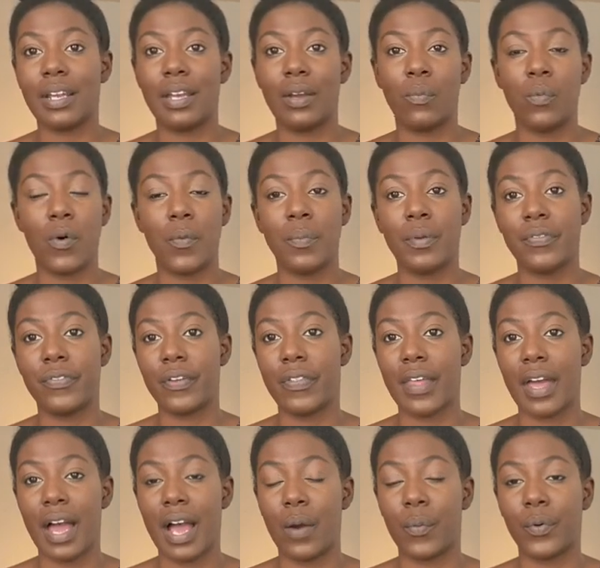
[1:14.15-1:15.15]
It won't be for
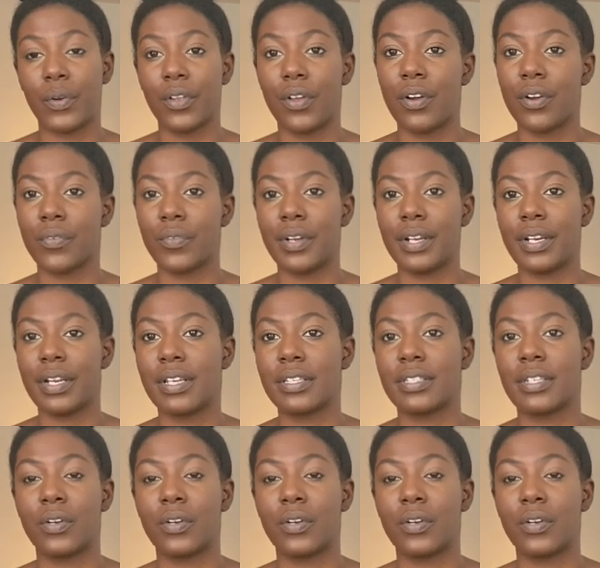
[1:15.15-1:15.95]
the hour-long readings.